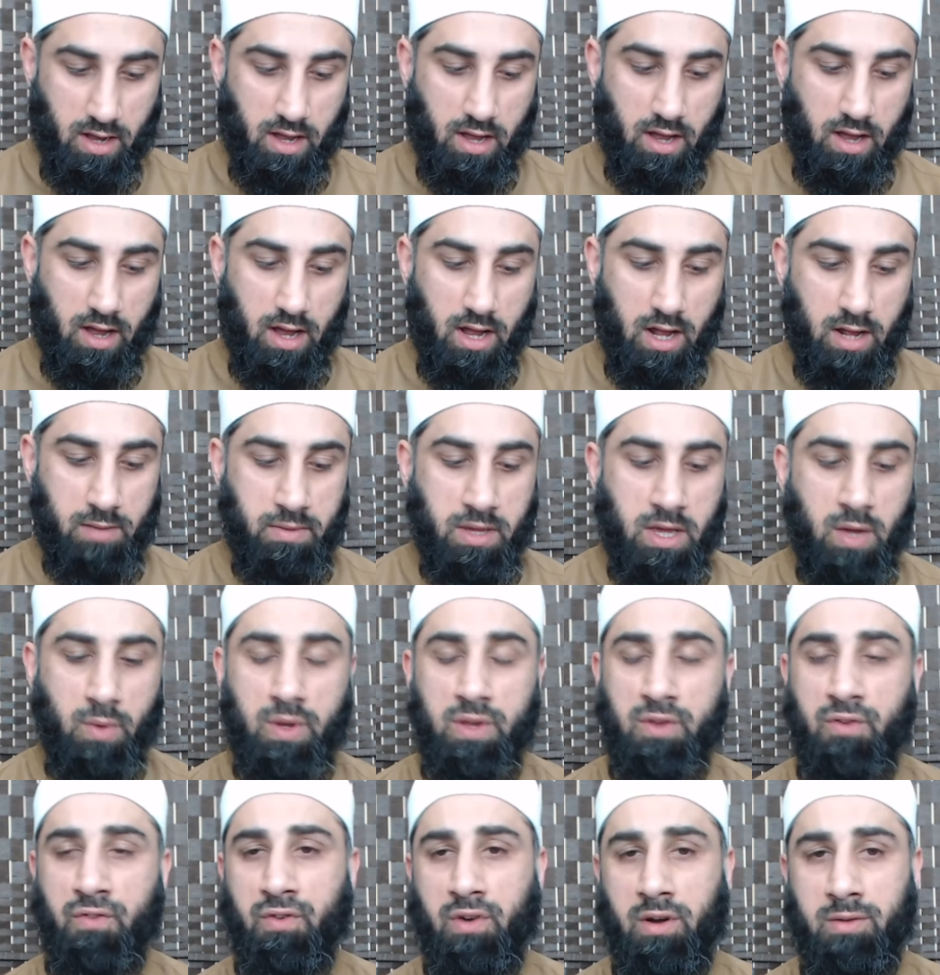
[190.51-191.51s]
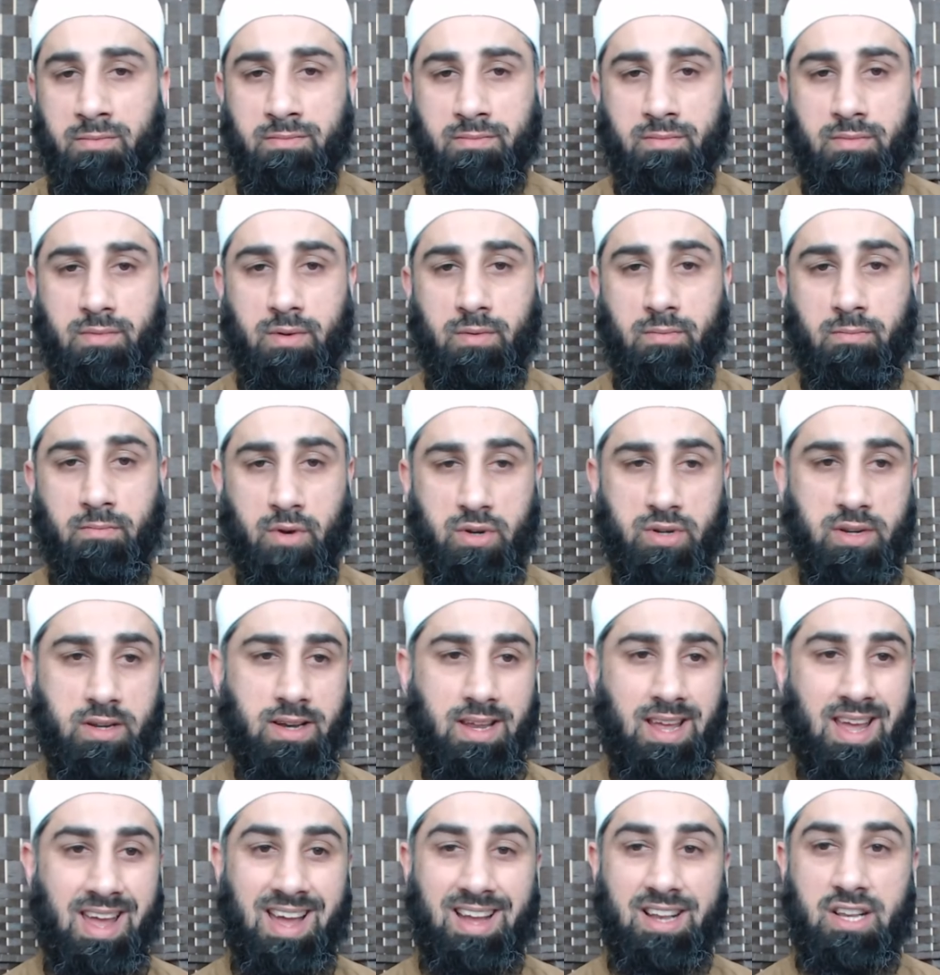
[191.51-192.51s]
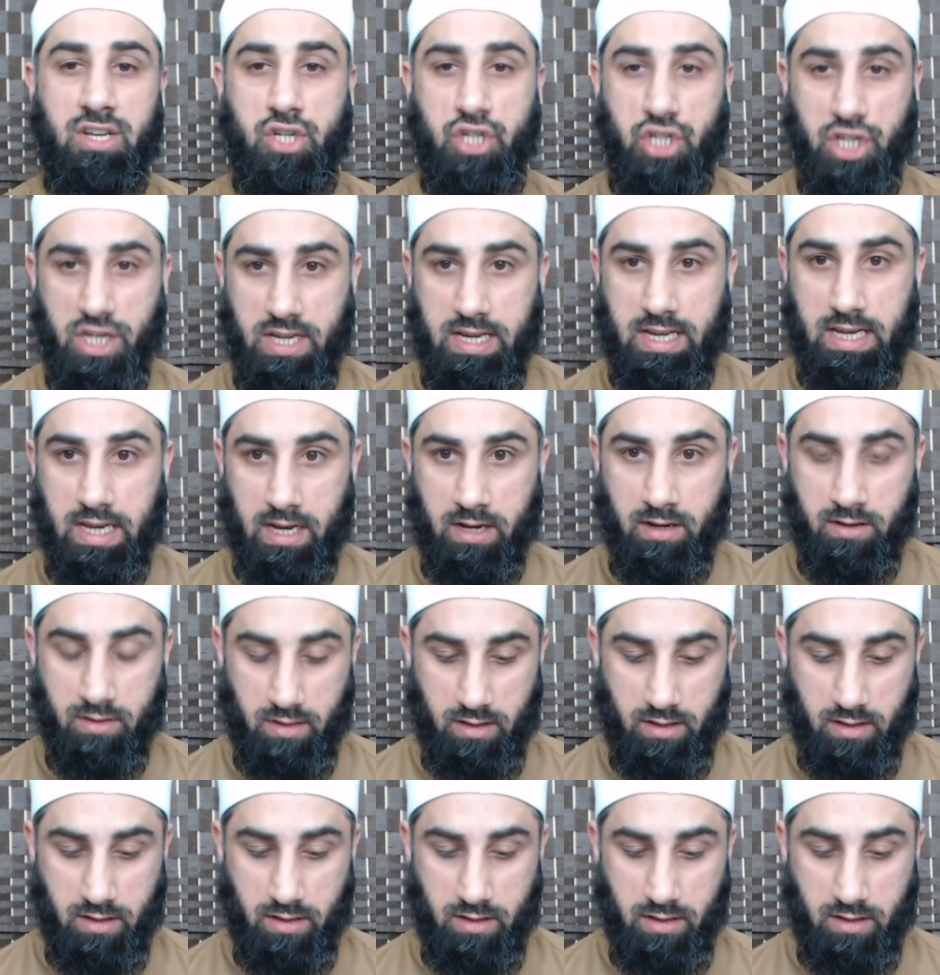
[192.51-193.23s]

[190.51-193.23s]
Um, he was from modern-day Algeria,